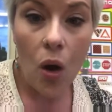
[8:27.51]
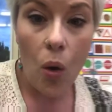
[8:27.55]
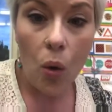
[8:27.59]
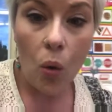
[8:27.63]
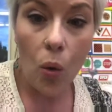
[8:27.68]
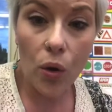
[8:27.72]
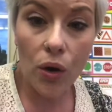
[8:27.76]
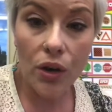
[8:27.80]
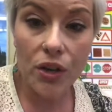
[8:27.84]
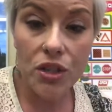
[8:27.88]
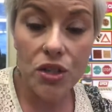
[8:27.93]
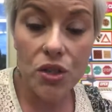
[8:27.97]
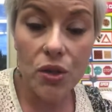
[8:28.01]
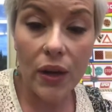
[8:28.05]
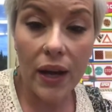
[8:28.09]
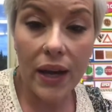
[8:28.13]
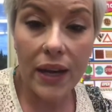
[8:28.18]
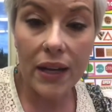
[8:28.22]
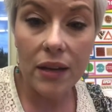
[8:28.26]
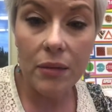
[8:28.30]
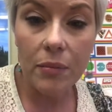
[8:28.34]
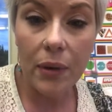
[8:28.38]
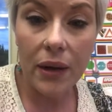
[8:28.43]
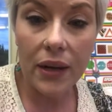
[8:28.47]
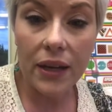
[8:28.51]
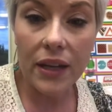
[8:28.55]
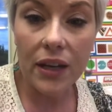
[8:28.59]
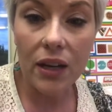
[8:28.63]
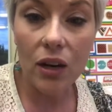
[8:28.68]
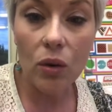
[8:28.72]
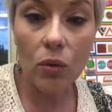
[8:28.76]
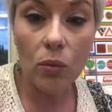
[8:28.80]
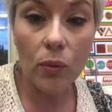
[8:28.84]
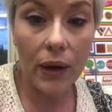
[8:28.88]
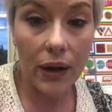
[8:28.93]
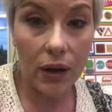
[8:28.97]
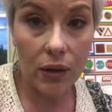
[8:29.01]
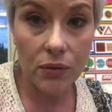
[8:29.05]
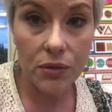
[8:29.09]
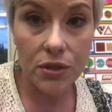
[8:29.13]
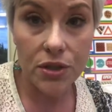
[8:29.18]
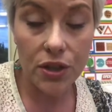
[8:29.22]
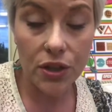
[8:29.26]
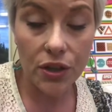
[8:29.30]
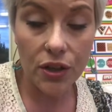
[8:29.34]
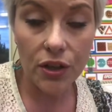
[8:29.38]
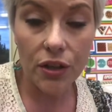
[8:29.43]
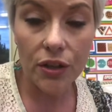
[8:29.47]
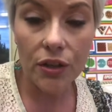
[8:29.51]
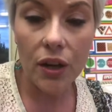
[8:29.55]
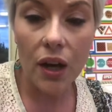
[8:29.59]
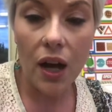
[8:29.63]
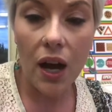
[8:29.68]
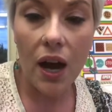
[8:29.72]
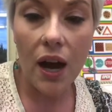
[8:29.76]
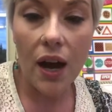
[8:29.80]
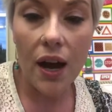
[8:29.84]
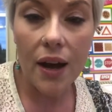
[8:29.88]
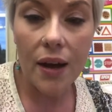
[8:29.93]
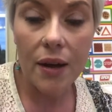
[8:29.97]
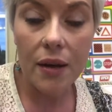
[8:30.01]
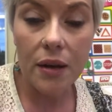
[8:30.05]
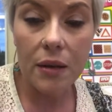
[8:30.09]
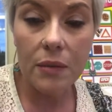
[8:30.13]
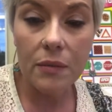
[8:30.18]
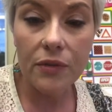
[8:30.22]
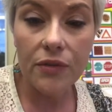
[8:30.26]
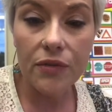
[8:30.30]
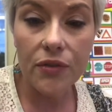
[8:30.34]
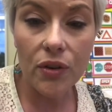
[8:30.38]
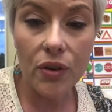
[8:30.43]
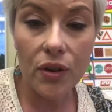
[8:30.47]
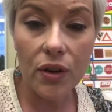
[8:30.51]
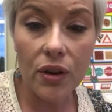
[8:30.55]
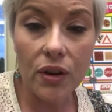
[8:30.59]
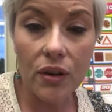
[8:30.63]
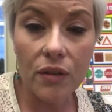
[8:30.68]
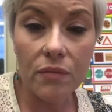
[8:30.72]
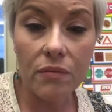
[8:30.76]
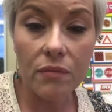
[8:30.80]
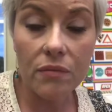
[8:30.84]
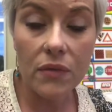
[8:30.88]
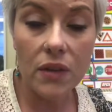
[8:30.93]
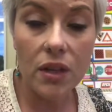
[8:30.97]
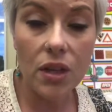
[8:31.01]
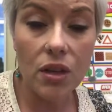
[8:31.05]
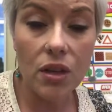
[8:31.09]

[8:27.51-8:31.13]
or to anybody around her for,